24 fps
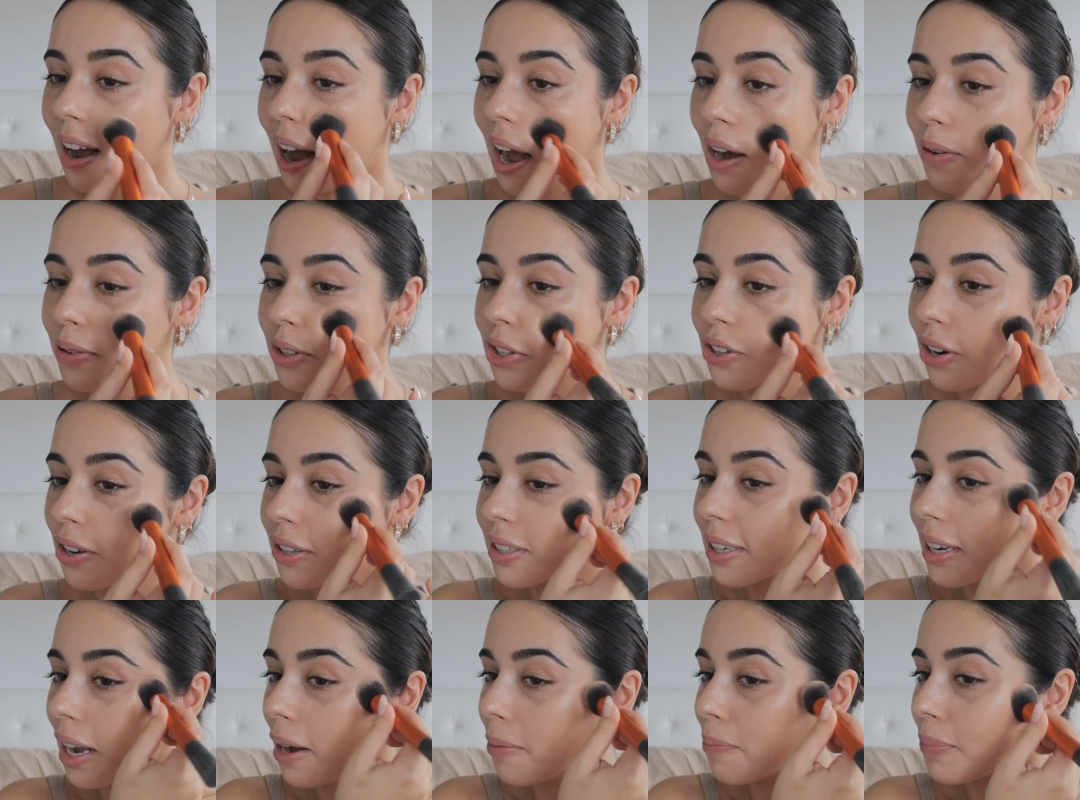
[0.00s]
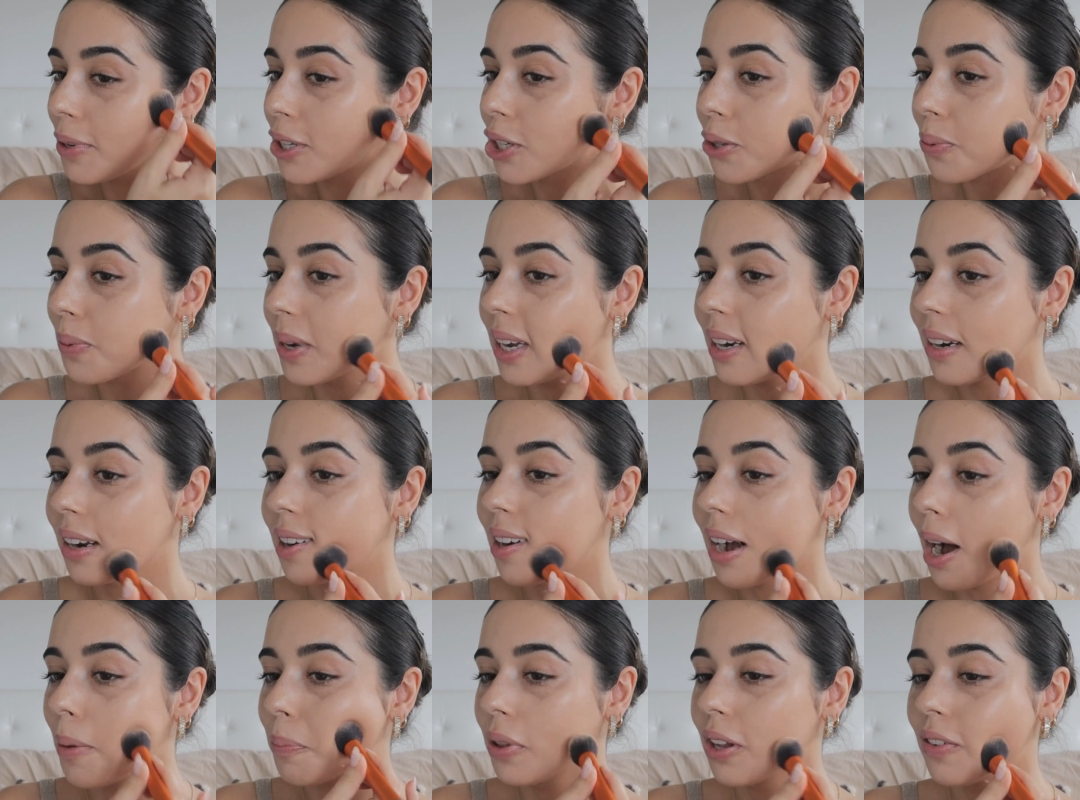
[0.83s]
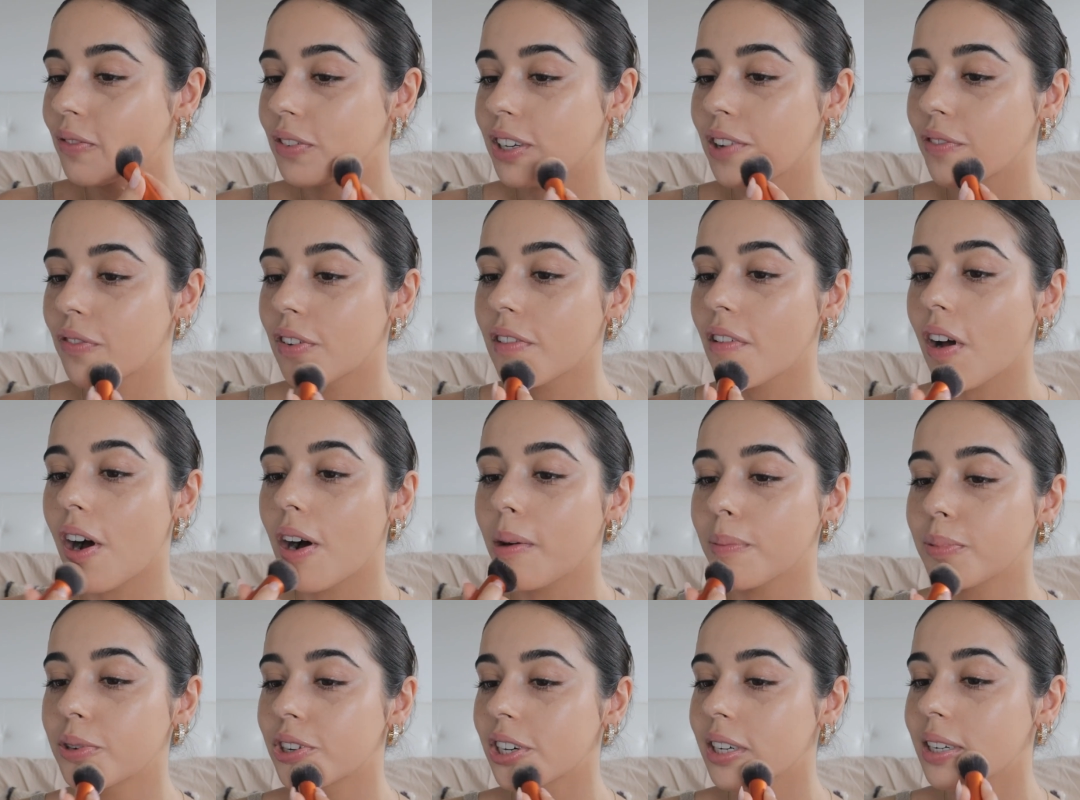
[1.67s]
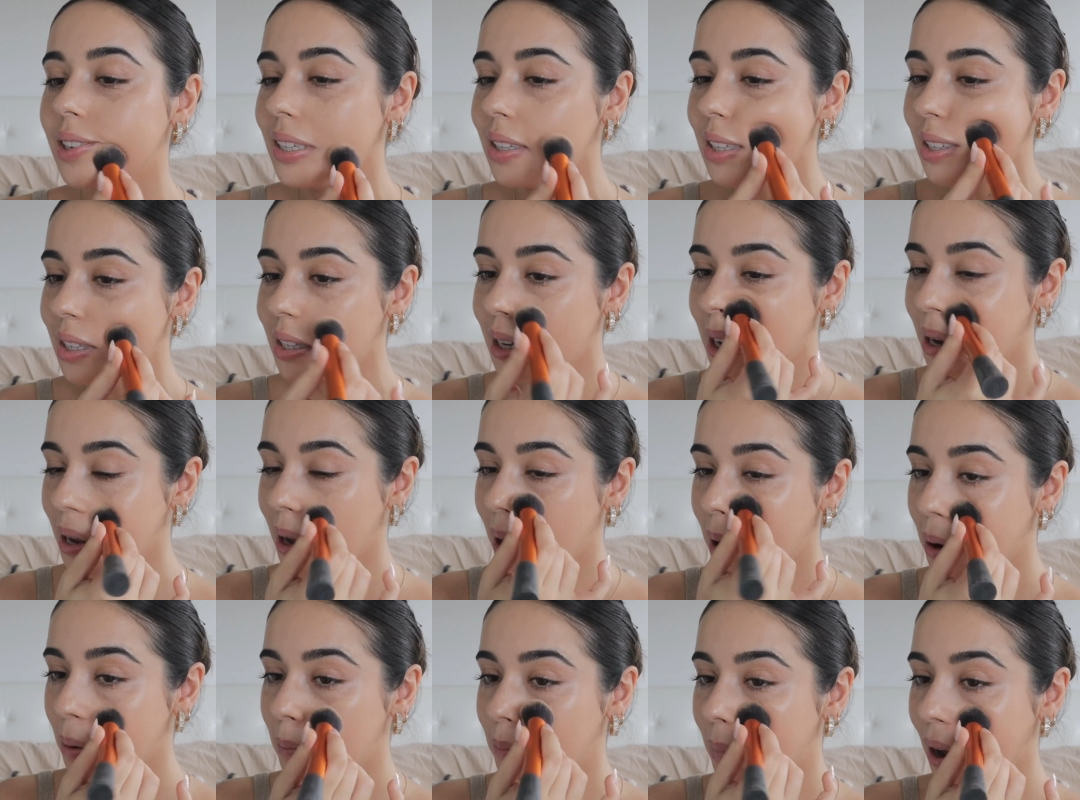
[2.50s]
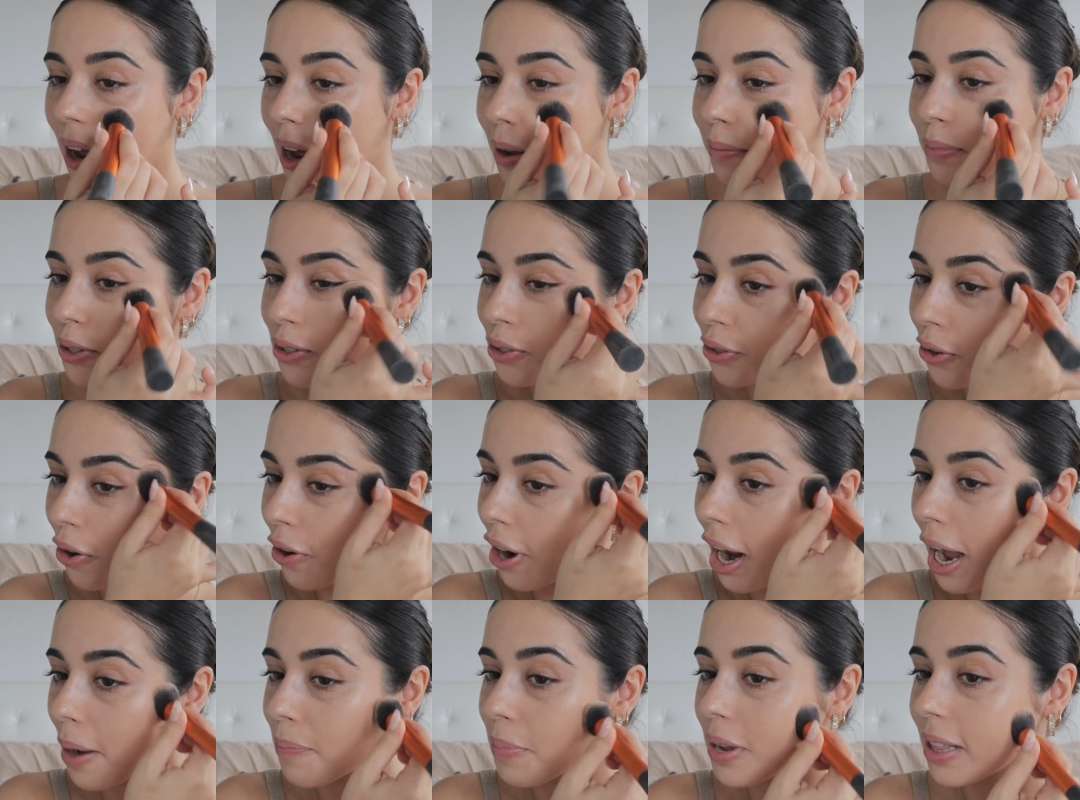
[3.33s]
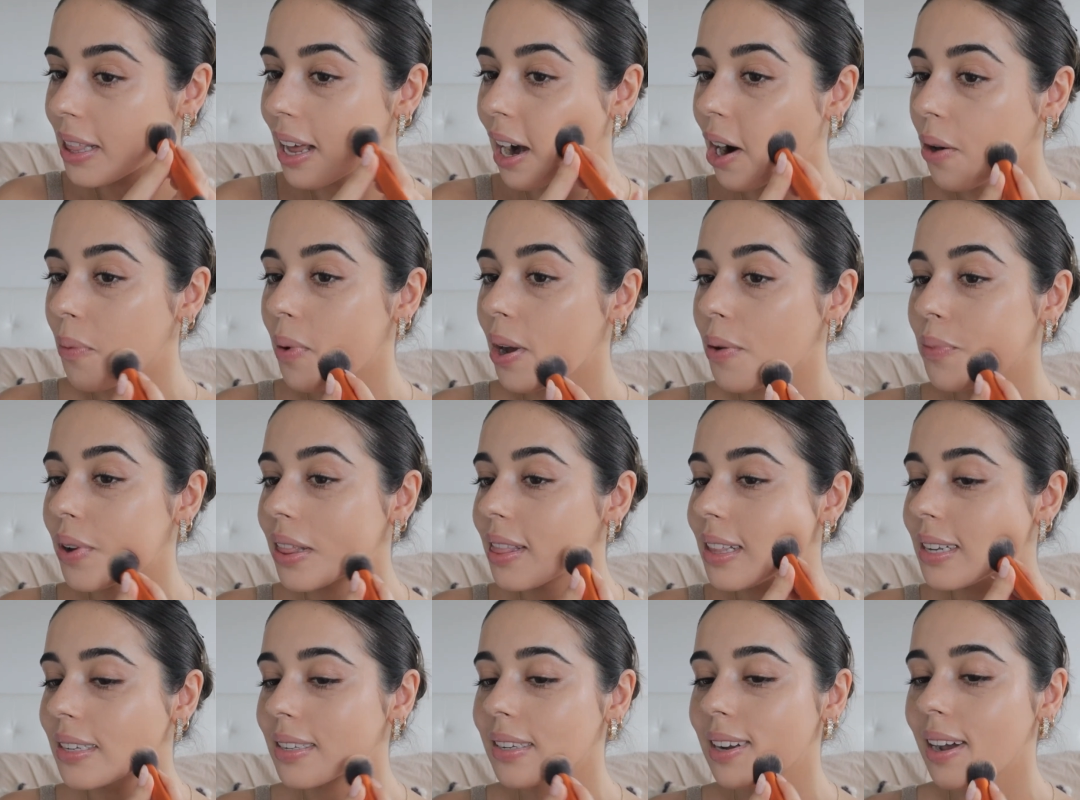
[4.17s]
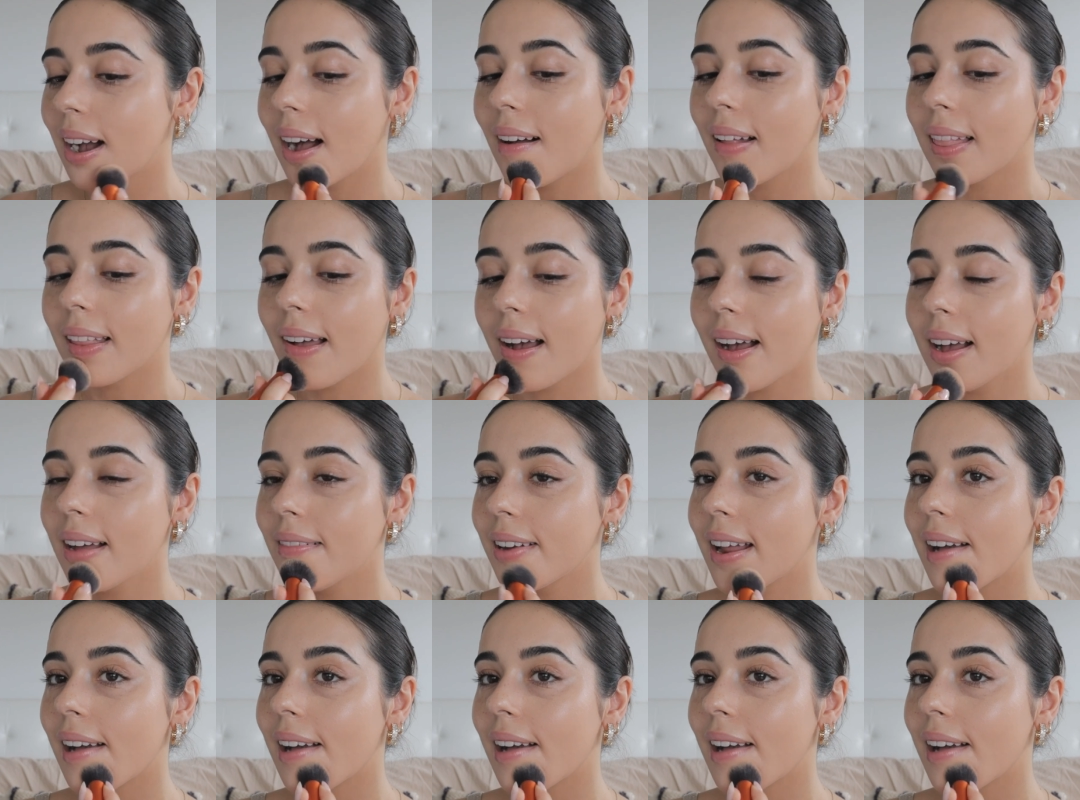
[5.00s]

I was tossing up between a couple of different options, but I'm so happy that I went with this color.